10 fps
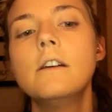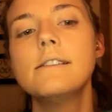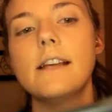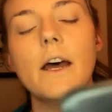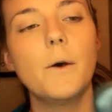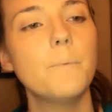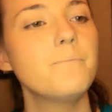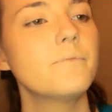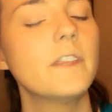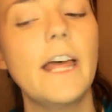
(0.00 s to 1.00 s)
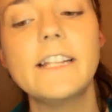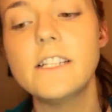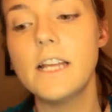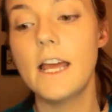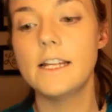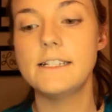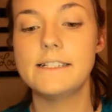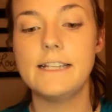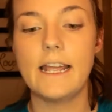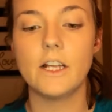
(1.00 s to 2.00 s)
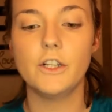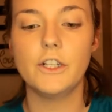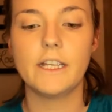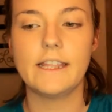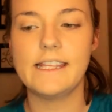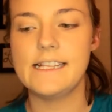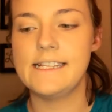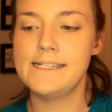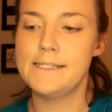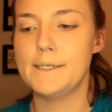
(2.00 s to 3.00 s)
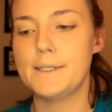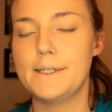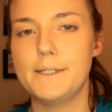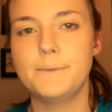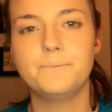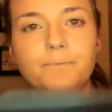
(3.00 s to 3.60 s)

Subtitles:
So let's take a look at this sucker.